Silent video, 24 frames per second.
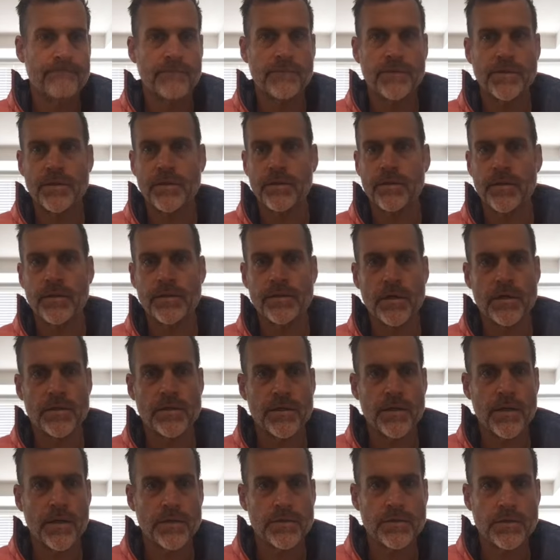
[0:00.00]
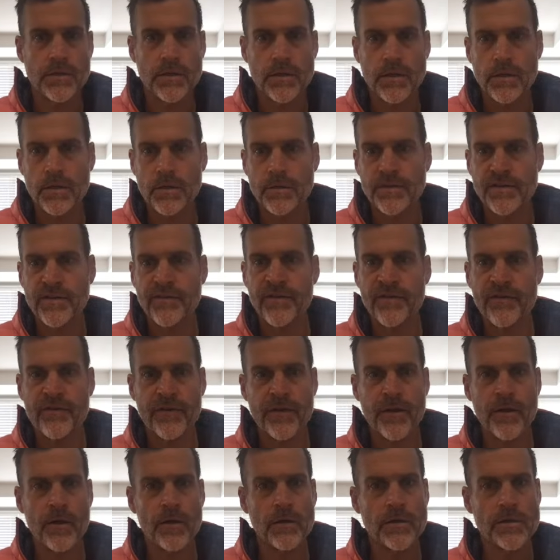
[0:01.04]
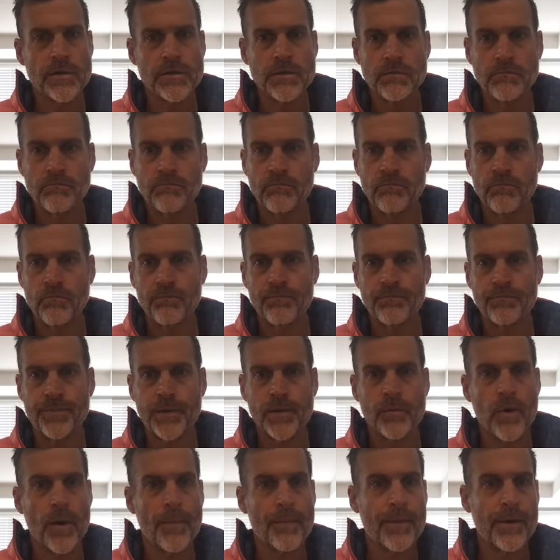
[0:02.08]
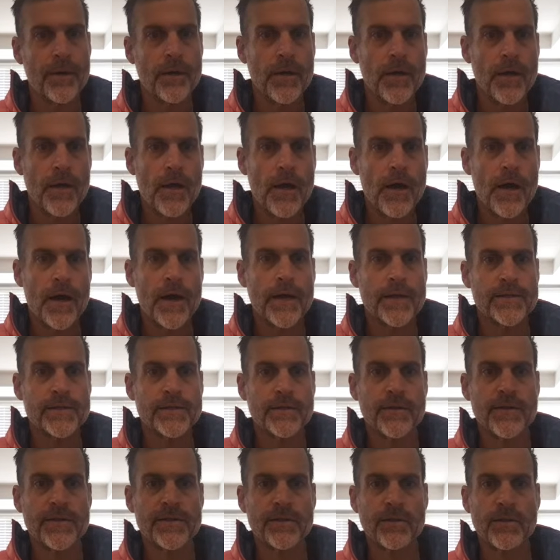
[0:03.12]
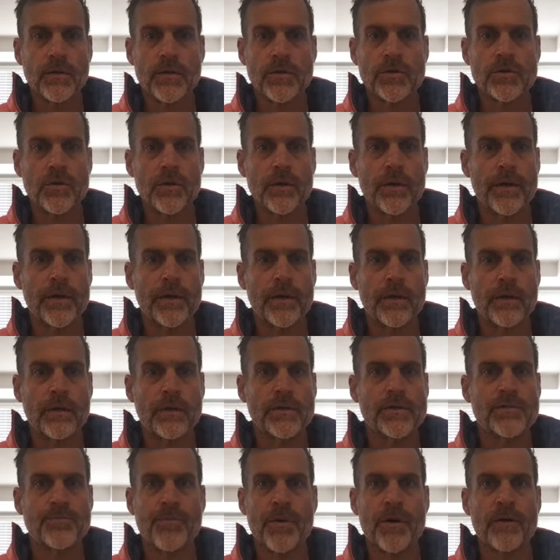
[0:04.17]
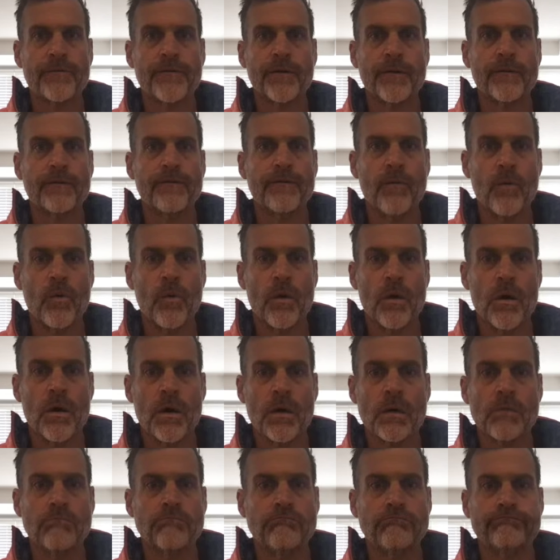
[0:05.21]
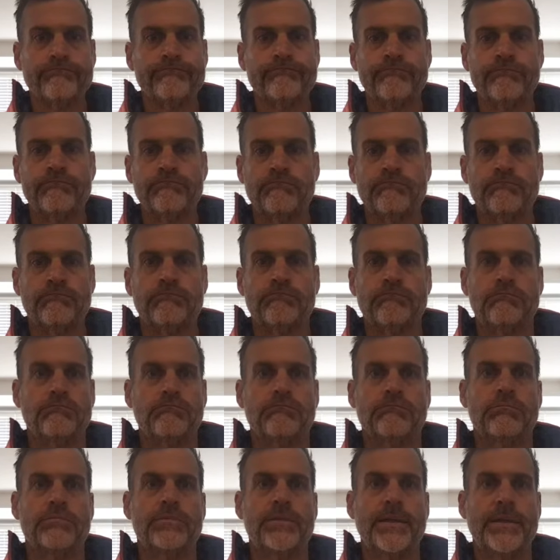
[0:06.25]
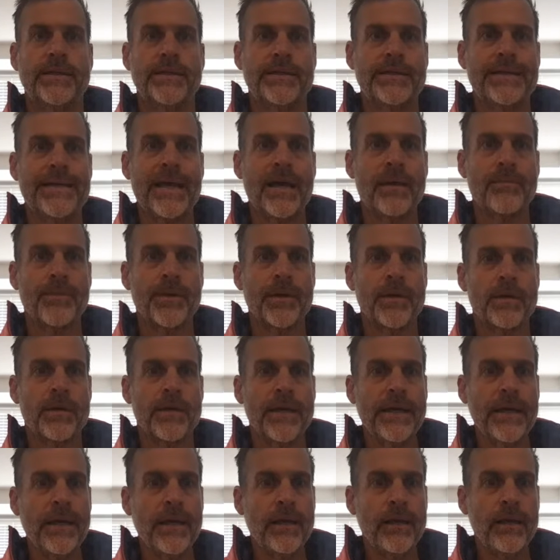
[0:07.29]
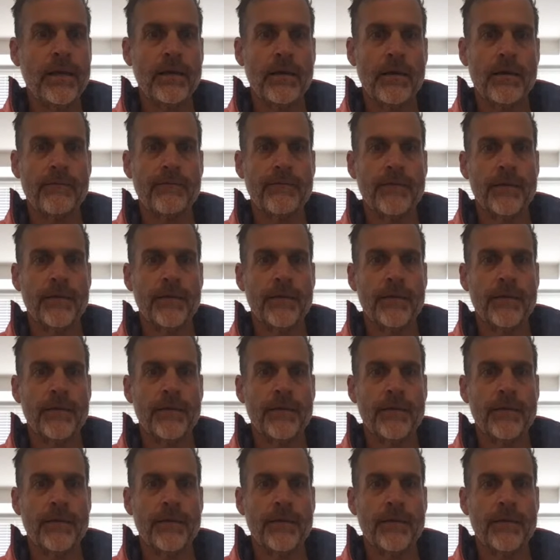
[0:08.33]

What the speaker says: see if they charge an extra $75. Big whoop. All right, so this little controller here is perfect for damn near any of